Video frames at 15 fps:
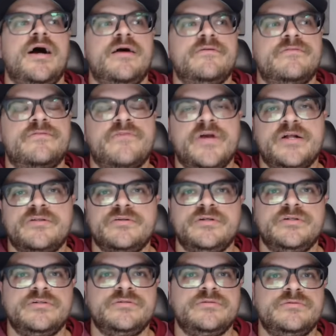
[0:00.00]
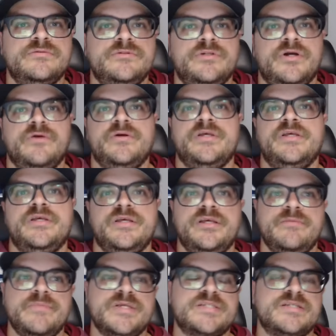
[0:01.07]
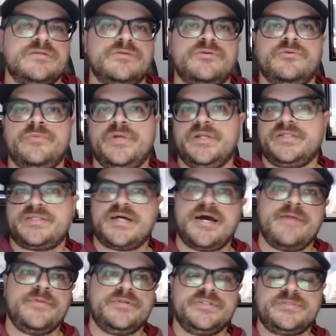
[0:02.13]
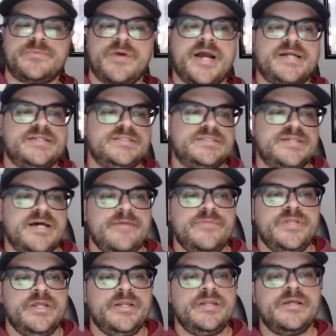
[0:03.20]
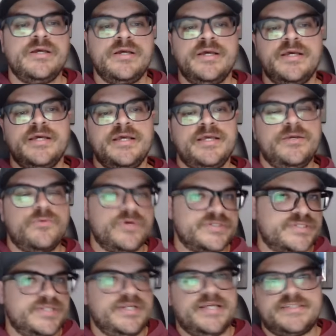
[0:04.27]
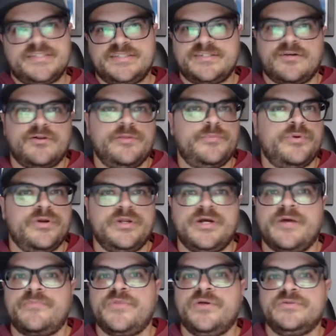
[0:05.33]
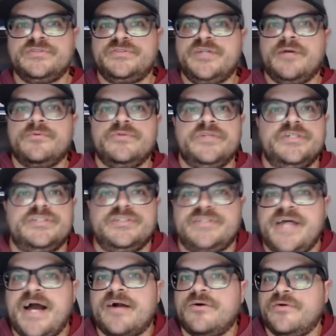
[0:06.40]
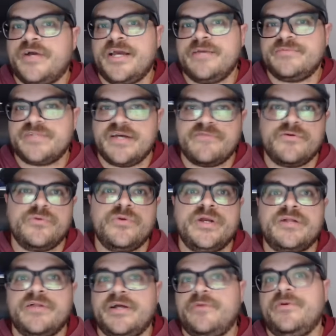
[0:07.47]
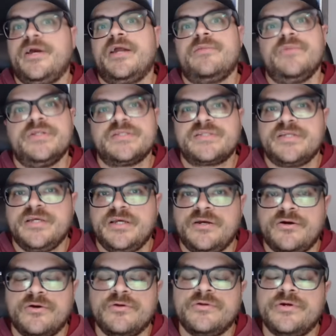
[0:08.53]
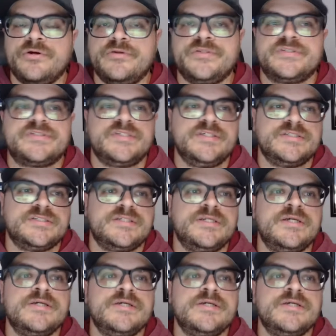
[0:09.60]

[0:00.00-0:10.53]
Franklin, you know, he missed a little bit of time, at least practice time, and then he wasn't necessarily putting up those double-digit tackle games every week like we had been seeing earlier in the season.